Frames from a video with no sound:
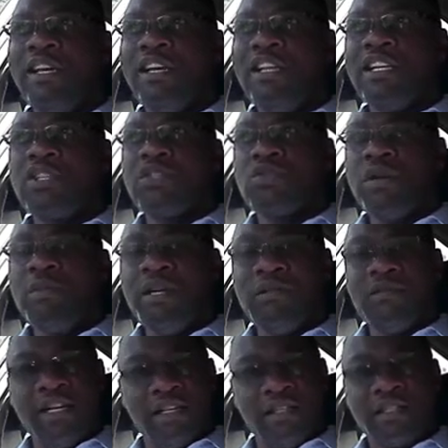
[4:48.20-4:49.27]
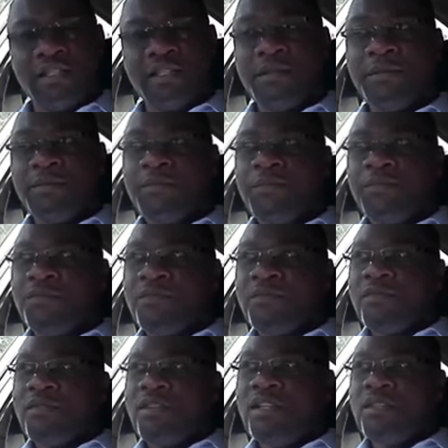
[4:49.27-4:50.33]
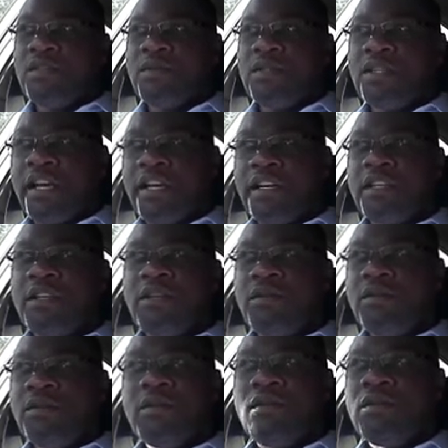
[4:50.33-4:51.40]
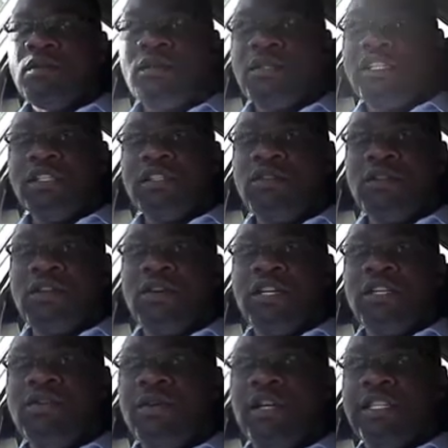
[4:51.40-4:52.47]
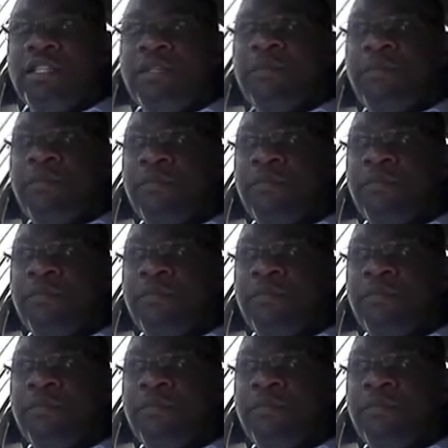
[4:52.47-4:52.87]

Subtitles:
in a swimming race is suicide. You're just not gonna do it.